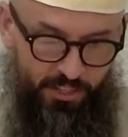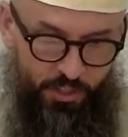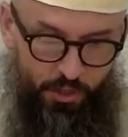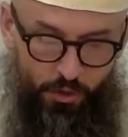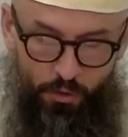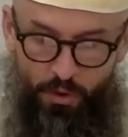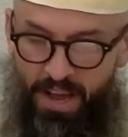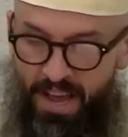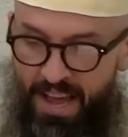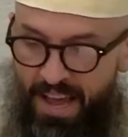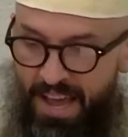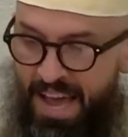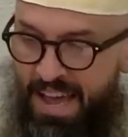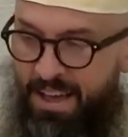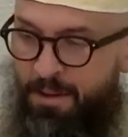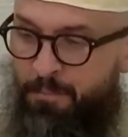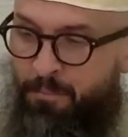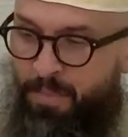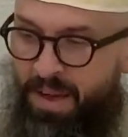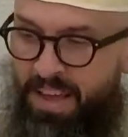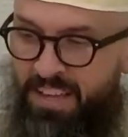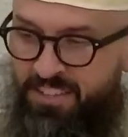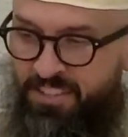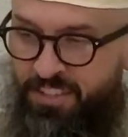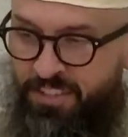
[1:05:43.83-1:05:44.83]
So
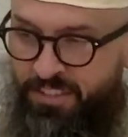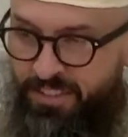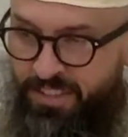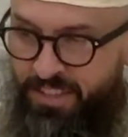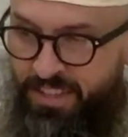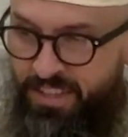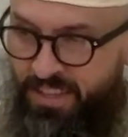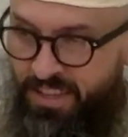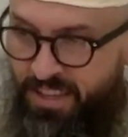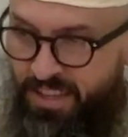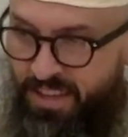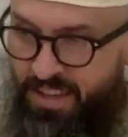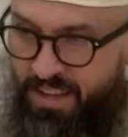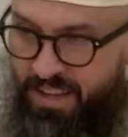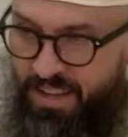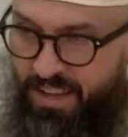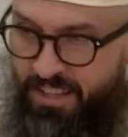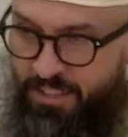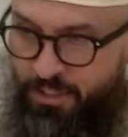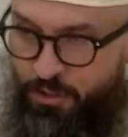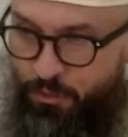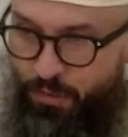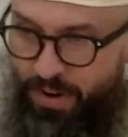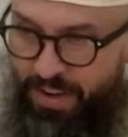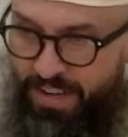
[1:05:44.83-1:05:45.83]
basically,
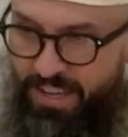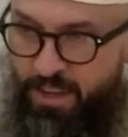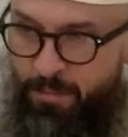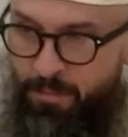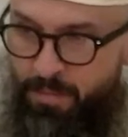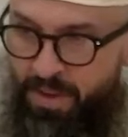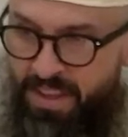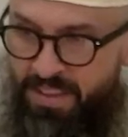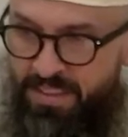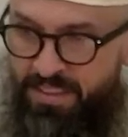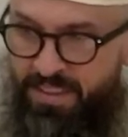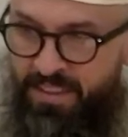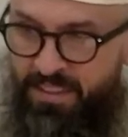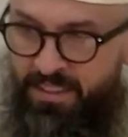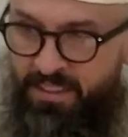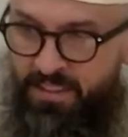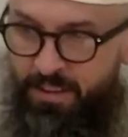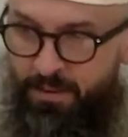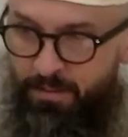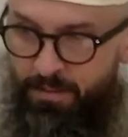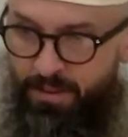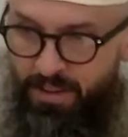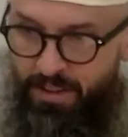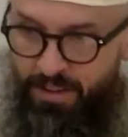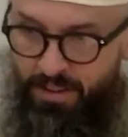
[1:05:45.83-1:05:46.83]
it's recommended,
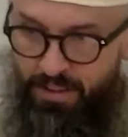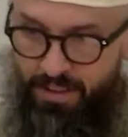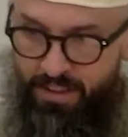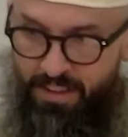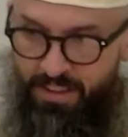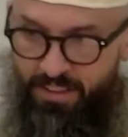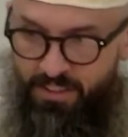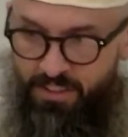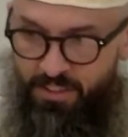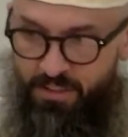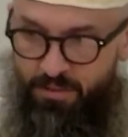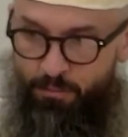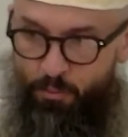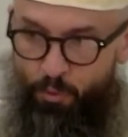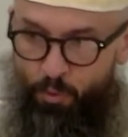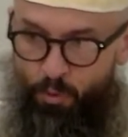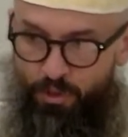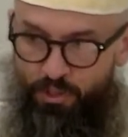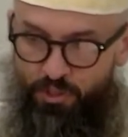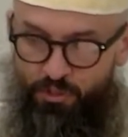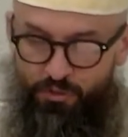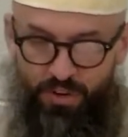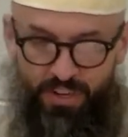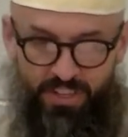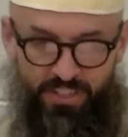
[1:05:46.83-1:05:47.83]
it's
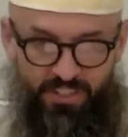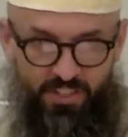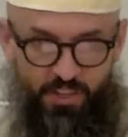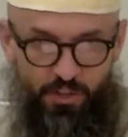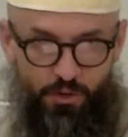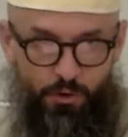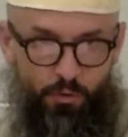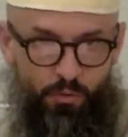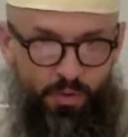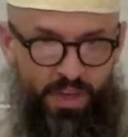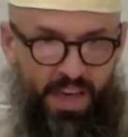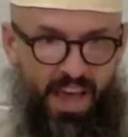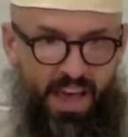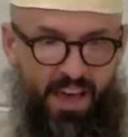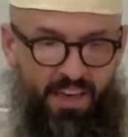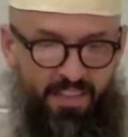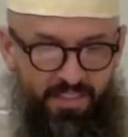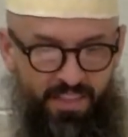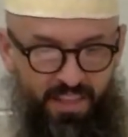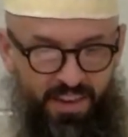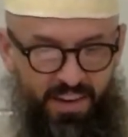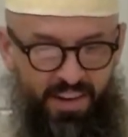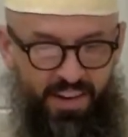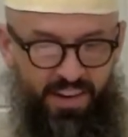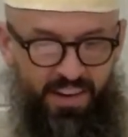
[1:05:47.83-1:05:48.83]
more stress to do that
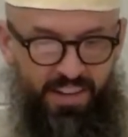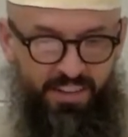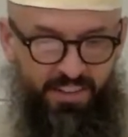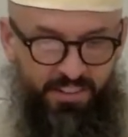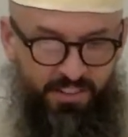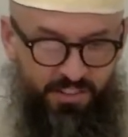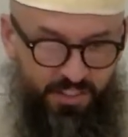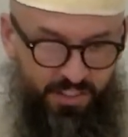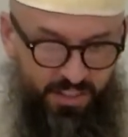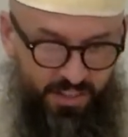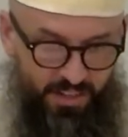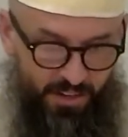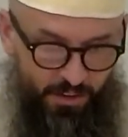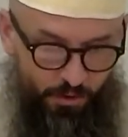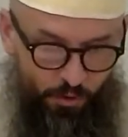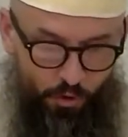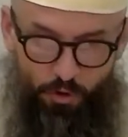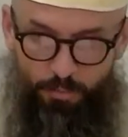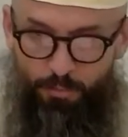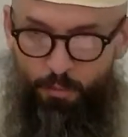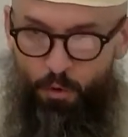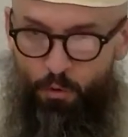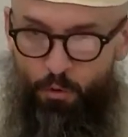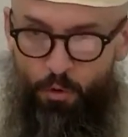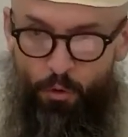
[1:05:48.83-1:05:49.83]
than it is,
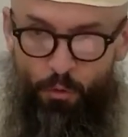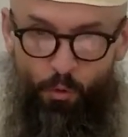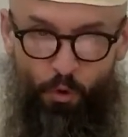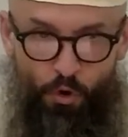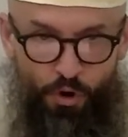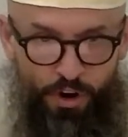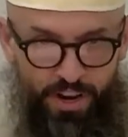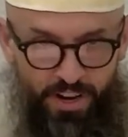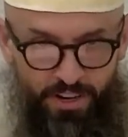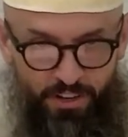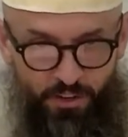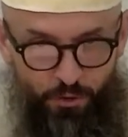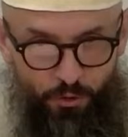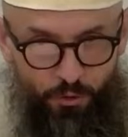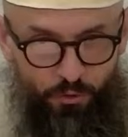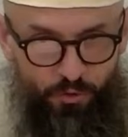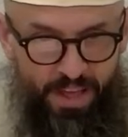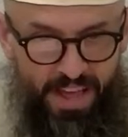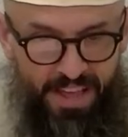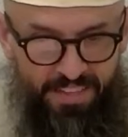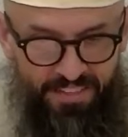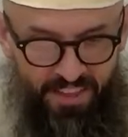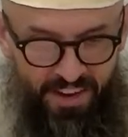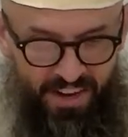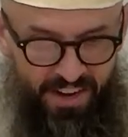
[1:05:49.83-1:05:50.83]
or more rewarding to do
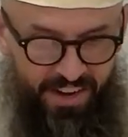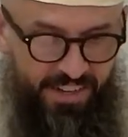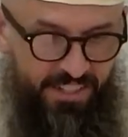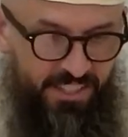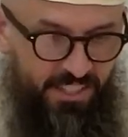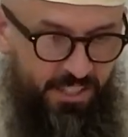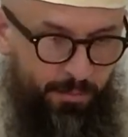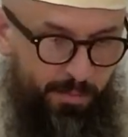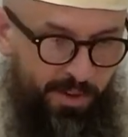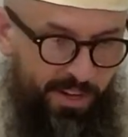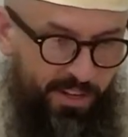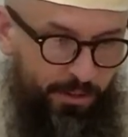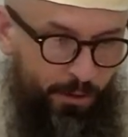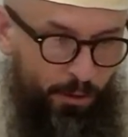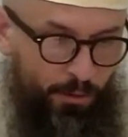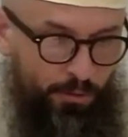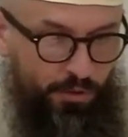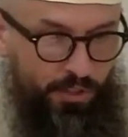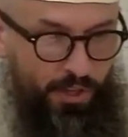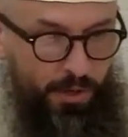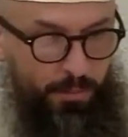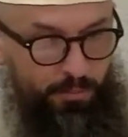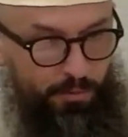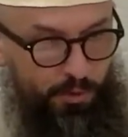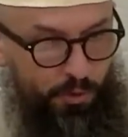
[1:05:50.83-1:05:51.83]
that than it is to be
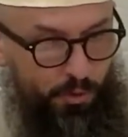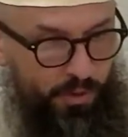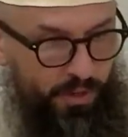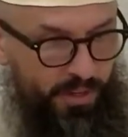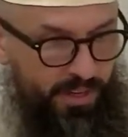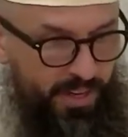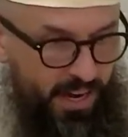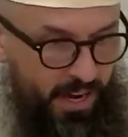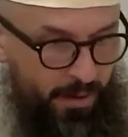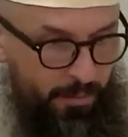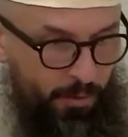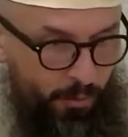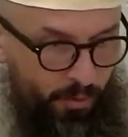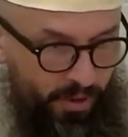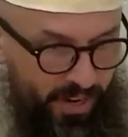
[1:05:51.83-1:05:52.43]
close up to the Kaaba.